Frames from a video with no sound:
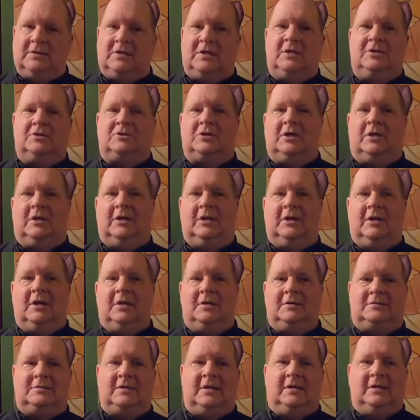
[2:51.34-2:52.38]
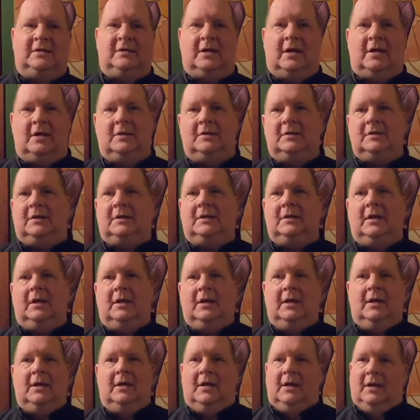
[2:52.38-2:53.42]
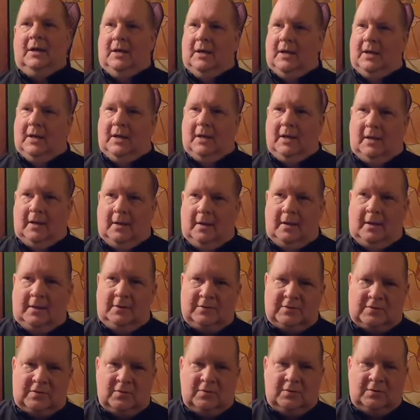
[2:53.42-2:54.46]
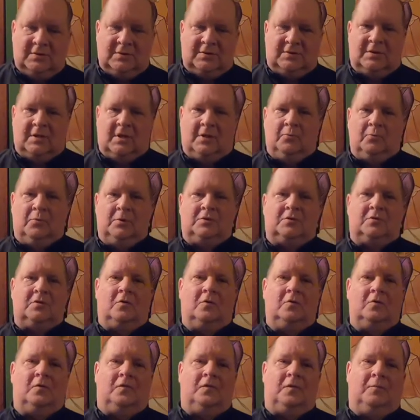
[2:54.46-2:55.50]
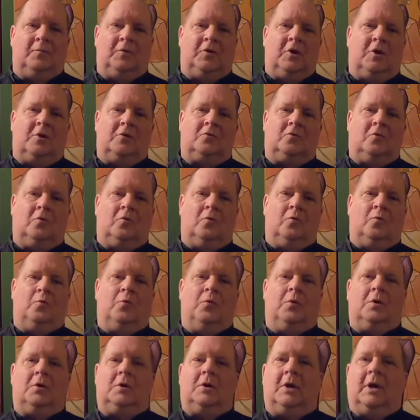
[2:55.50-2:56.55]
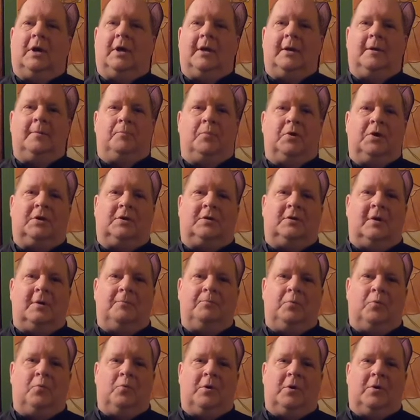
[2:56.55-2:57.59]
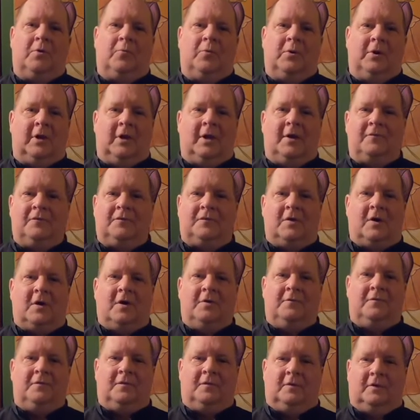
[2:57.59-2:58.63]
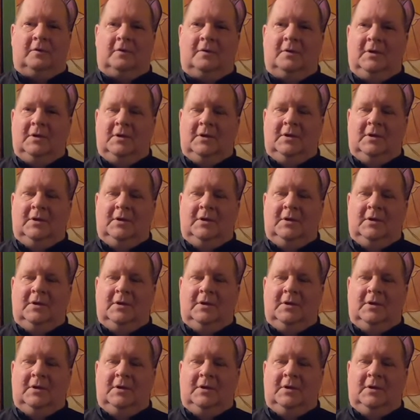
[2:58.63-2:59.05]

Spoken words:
teaching in 1990, and as soon as I returned from doctoral work, I picked up where we left off. And